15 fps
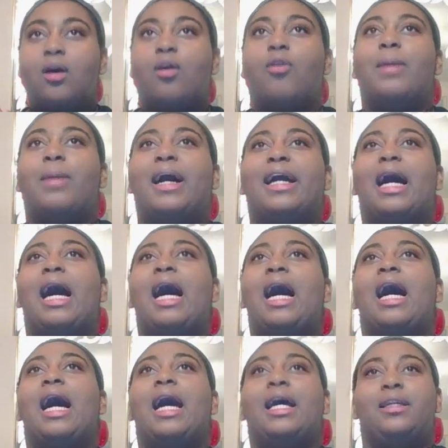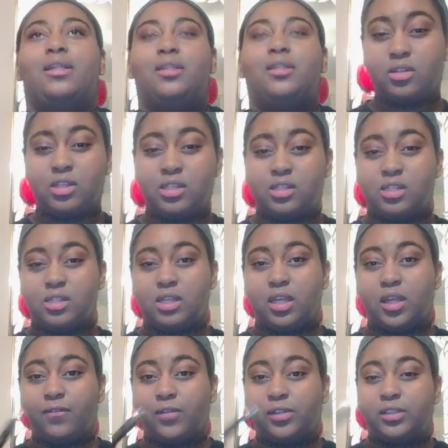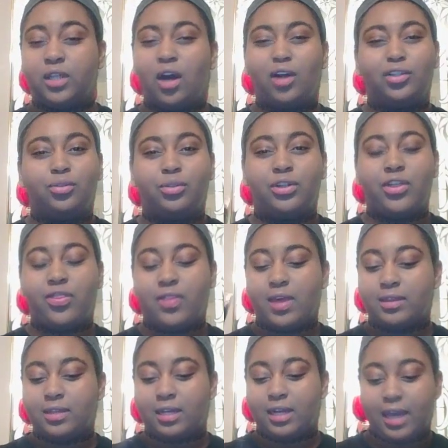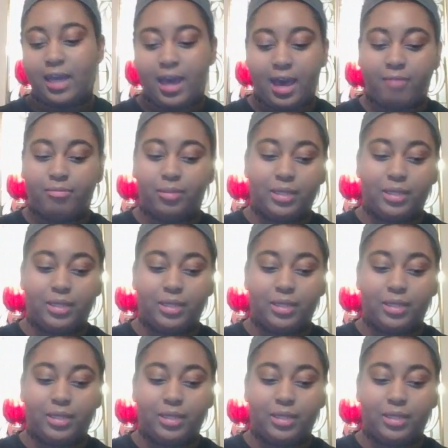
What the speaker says: Oh my god, this is like the first contour thing that I have,